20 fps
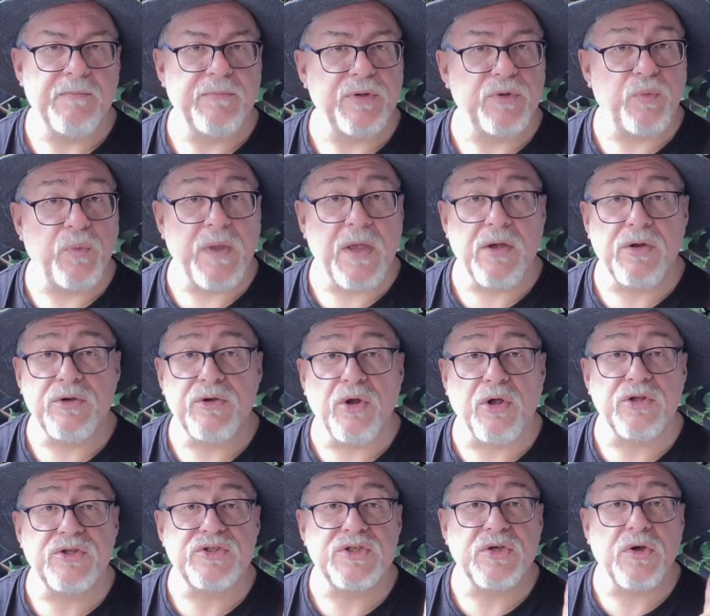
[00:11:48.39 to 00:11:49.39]
But we are
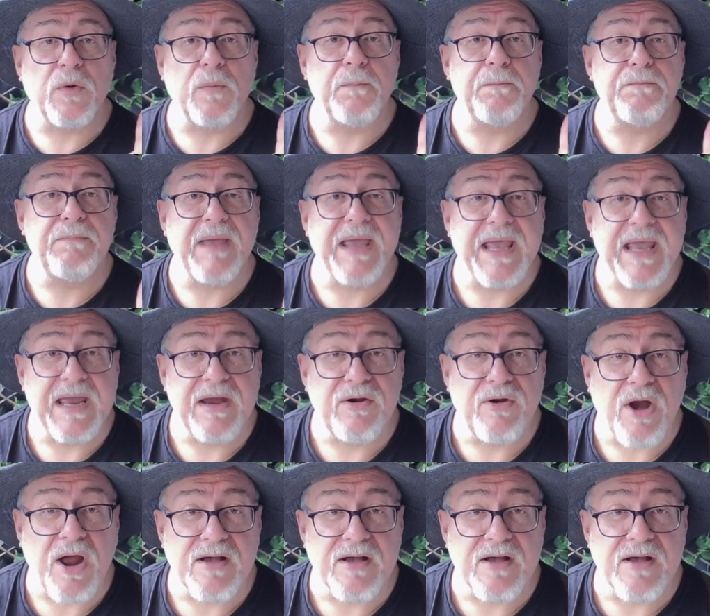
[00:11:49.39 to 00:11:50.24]
not to compare